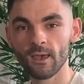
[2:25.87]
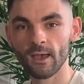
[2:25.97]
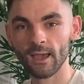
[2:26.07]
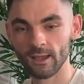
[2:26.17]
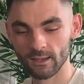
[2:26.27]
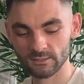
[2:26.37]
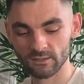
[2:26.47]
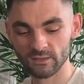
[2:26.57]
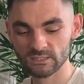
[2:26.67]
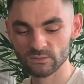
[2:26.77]
and
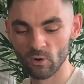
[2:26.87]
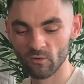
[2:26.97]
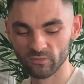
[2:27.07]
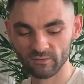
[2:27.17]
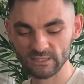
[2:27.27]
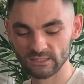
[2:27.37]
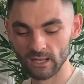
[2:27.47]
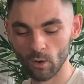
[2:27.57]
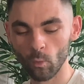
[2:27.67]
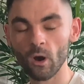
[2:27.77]
this is more of the
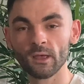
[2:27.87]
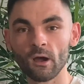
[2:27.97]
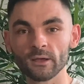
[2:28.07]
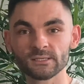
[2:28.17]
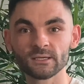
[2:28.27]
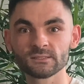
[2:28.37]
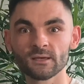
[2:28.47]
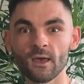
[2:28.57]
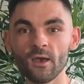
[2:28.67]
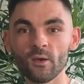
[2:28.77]
reason why I did
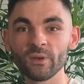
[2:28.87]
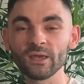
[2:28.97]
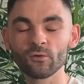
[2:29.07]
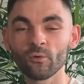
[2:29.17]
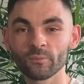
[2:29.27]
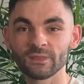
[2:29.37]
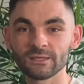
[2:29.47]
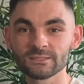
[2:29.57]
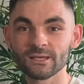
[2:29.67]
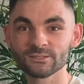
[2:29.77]
pick up
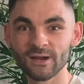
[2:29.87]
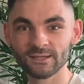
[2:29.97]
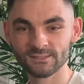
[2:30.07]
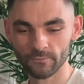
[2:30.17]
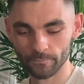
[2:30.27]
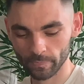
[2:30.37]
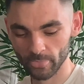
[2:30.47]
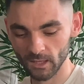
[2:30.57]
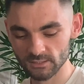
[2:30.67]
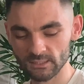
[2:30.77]
this tracksuit.
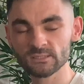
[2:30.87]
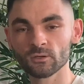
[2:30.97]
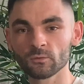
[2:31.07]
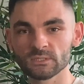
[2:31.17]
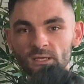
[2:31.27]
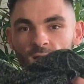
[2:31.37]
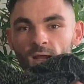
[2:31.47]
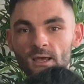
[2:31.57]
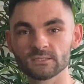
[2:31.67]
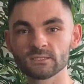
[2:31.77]
So this comes together
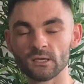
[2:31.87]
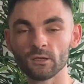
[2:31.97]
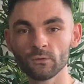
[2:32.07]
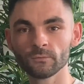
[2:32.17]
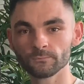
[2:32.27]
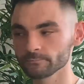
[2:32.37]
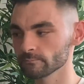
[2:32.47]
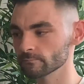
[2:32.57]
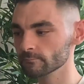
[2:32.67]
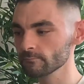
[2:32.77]
as two.
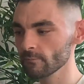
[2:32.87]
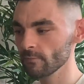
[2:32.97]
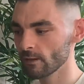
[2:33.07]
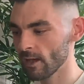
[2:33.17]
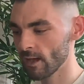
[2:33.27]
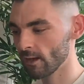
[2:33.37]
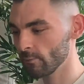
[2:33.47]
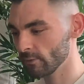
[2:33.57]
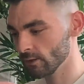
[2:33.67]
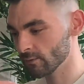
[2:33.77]

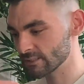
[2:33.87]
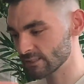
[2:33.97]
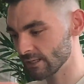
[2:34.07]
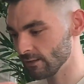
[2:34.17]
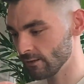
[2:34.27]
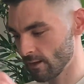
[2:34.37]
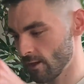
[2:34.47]
You will see